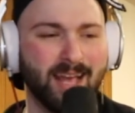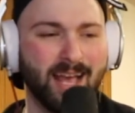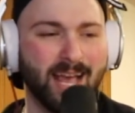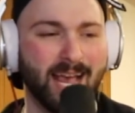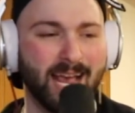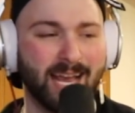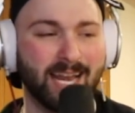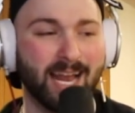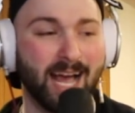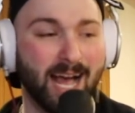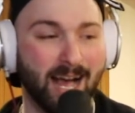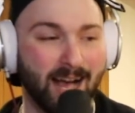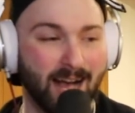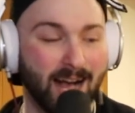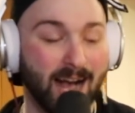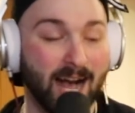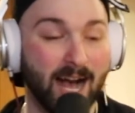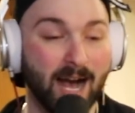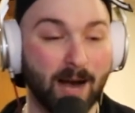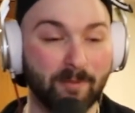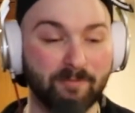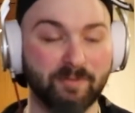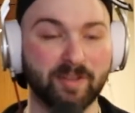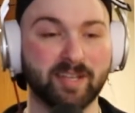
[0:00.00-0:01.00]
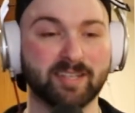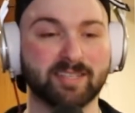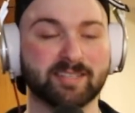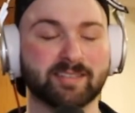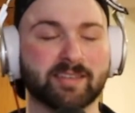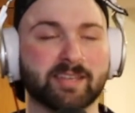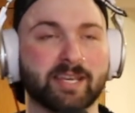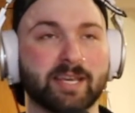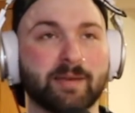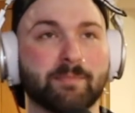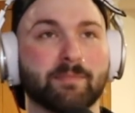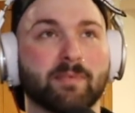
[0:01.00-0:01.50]
And
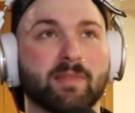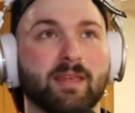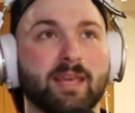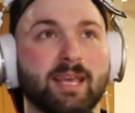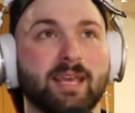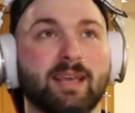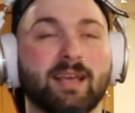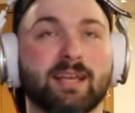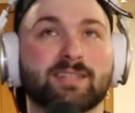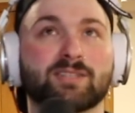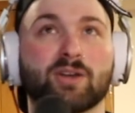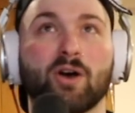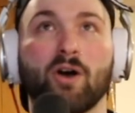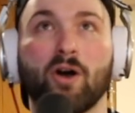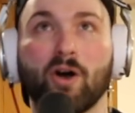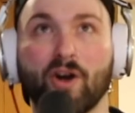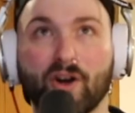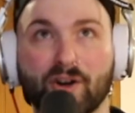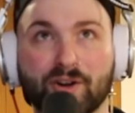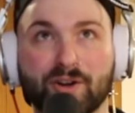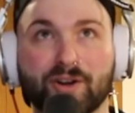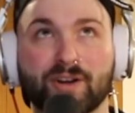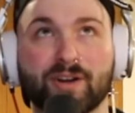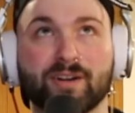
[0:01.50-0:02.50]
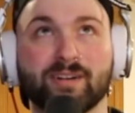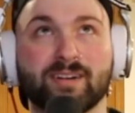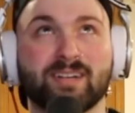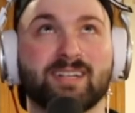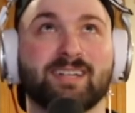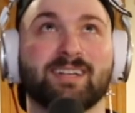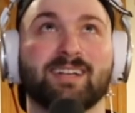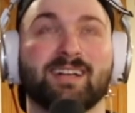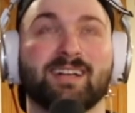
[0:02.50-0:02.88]
obviously, it's harder